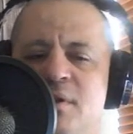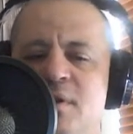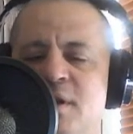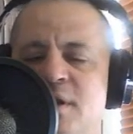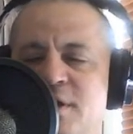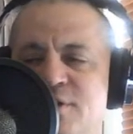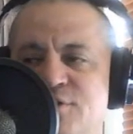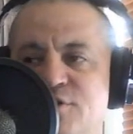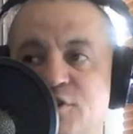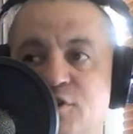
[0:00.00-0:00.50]

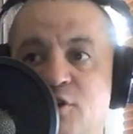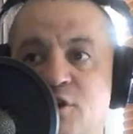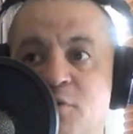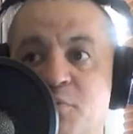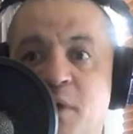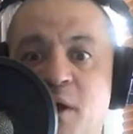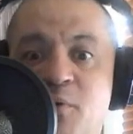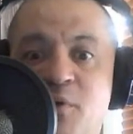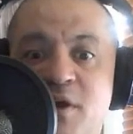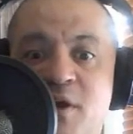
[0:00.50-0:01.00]
That's the only
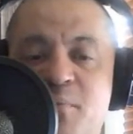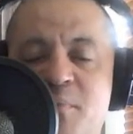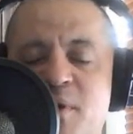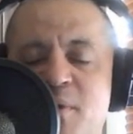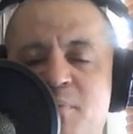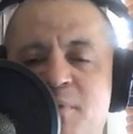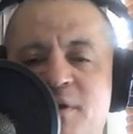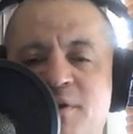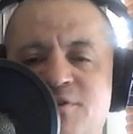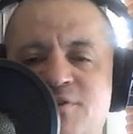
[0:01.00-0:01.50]
way we can
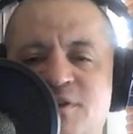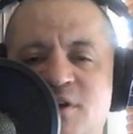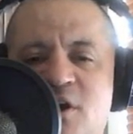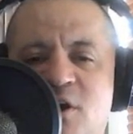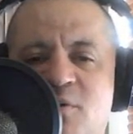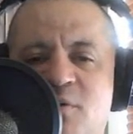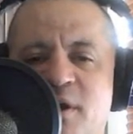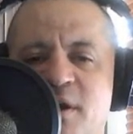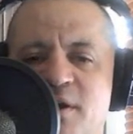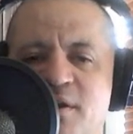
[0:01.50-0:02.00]
beat
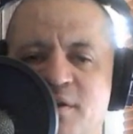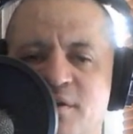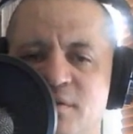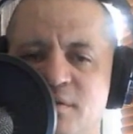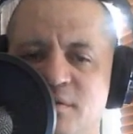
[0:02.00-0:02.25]
PCO, right?